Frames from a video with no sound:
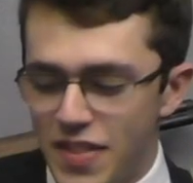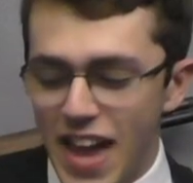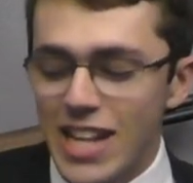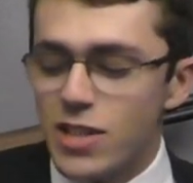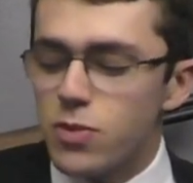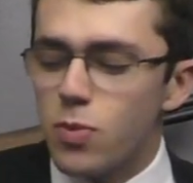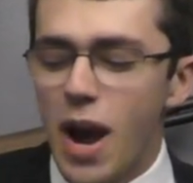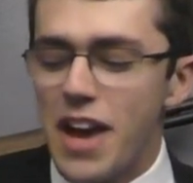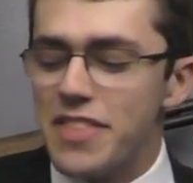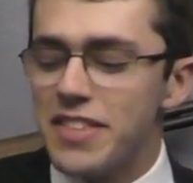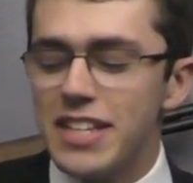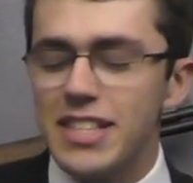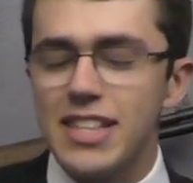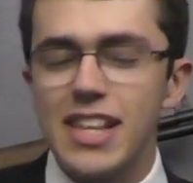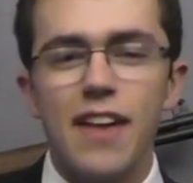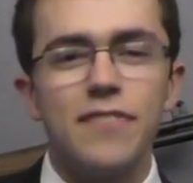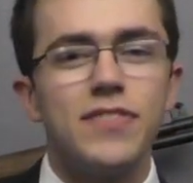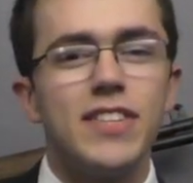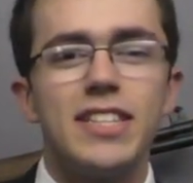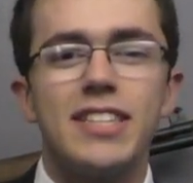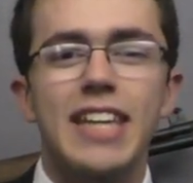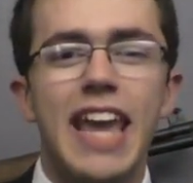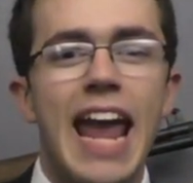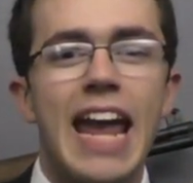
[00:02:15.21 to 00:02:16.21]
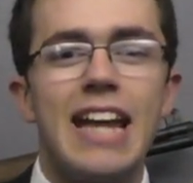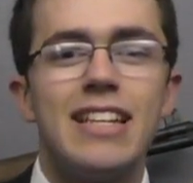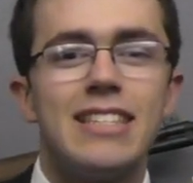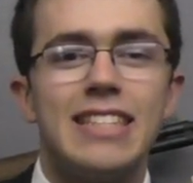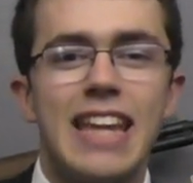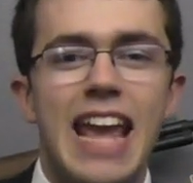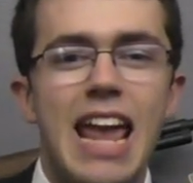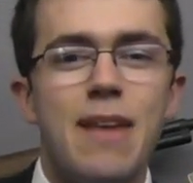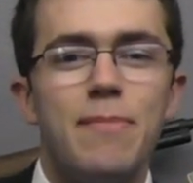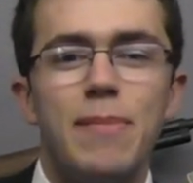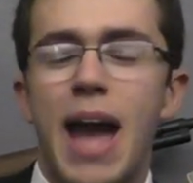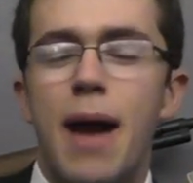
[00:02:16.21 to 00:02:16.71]
That's why these leftists can't
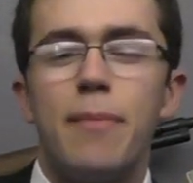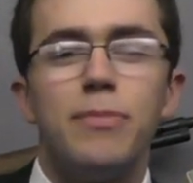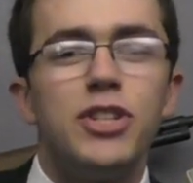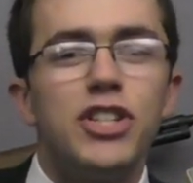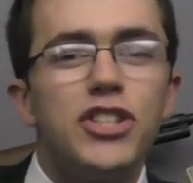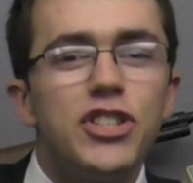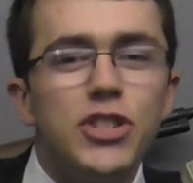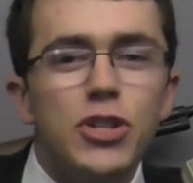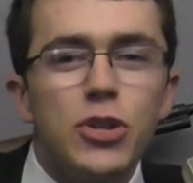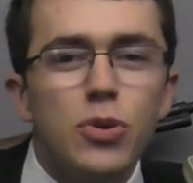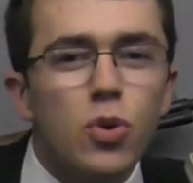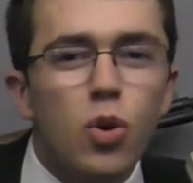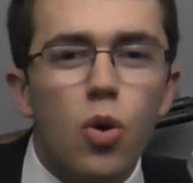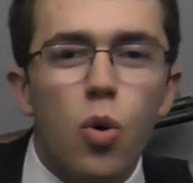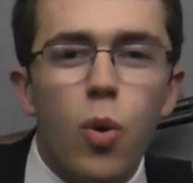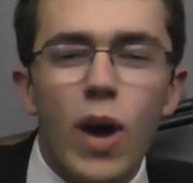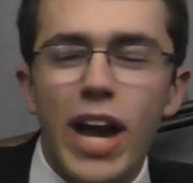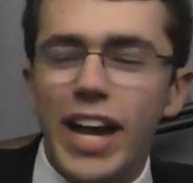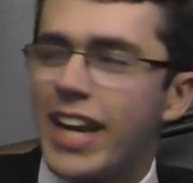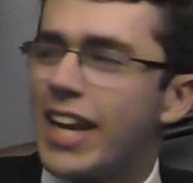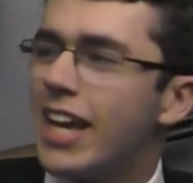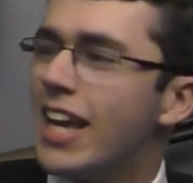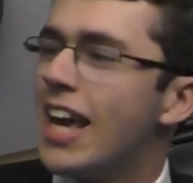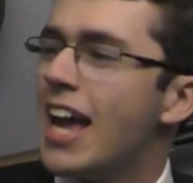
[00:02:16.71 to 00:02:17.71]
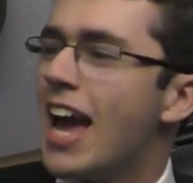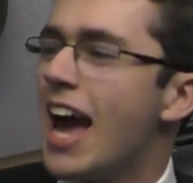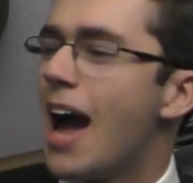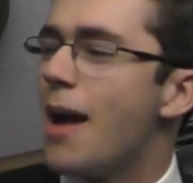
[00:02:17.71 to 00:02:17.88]
stand me. I'm just too quick.